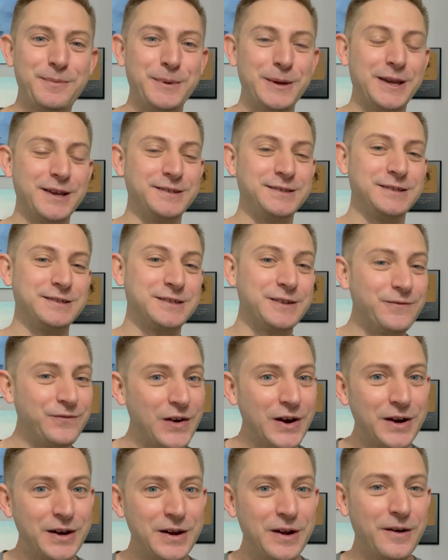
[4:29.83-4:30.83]
because it's a
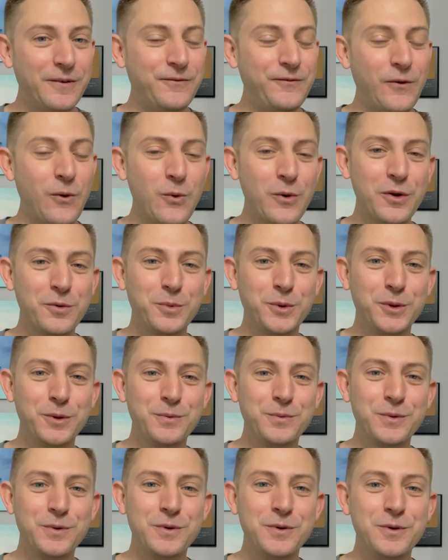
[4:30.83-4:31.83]
very
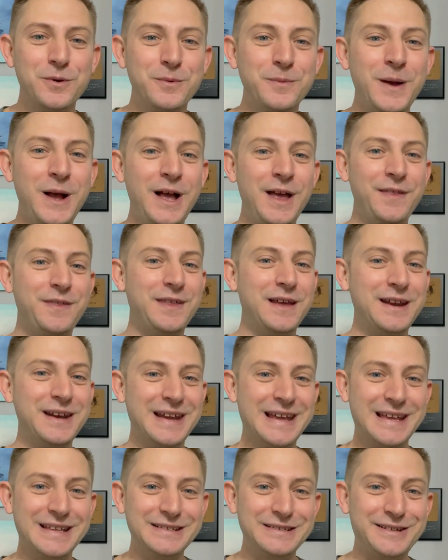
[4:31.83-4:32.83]
affordable room, then
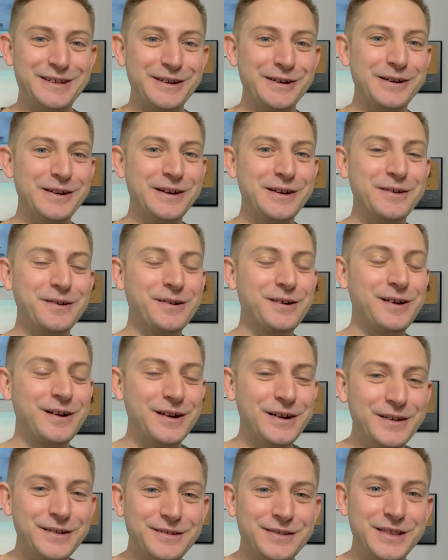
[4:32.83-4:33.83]
interior
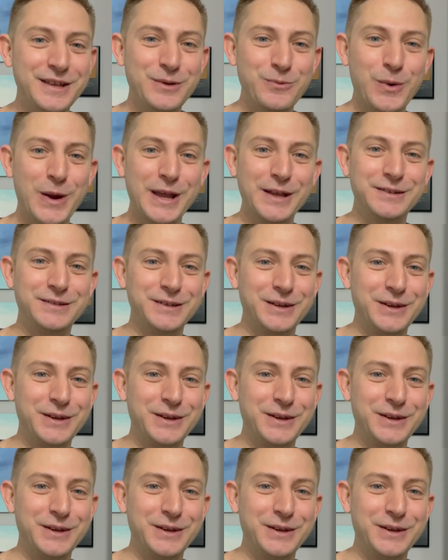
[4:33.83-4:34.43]
is the way to